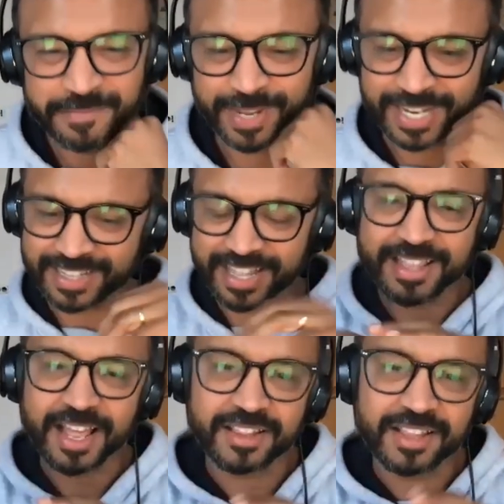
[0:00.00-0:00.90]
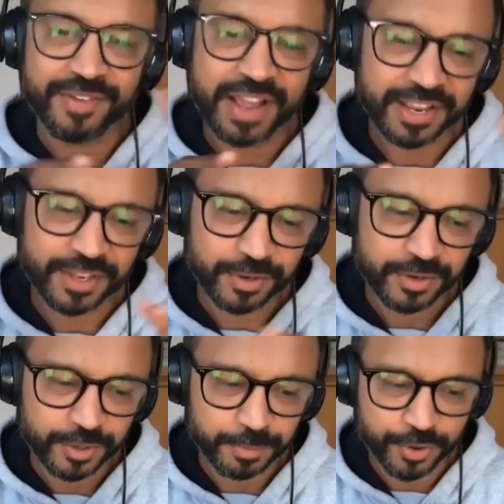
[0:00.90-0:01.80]
But th I love how you,
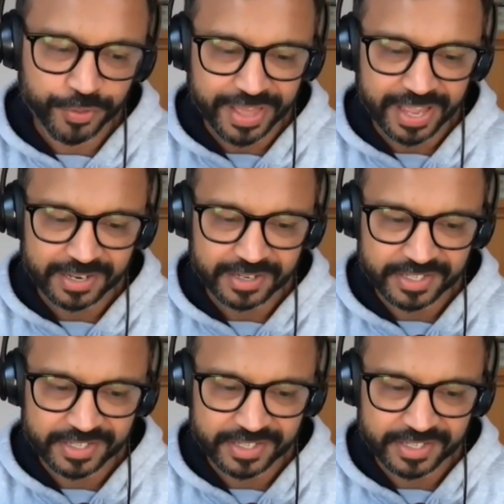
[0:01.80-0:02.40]
you put that.